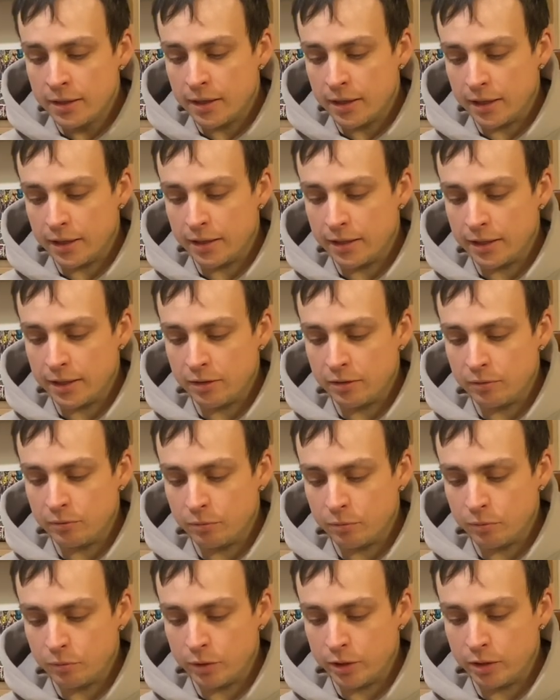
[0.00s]
And then
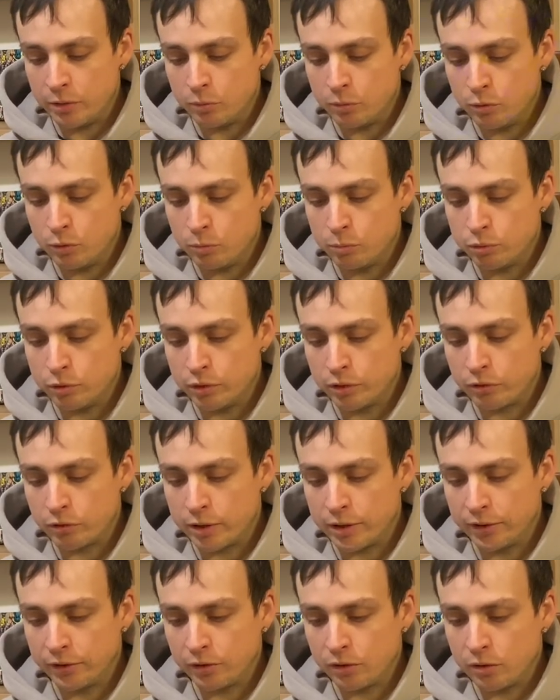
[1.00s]
we will
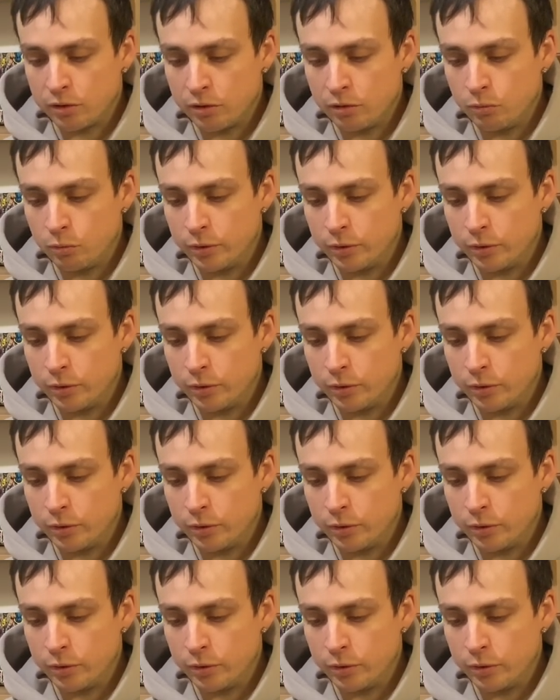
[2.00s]
progress on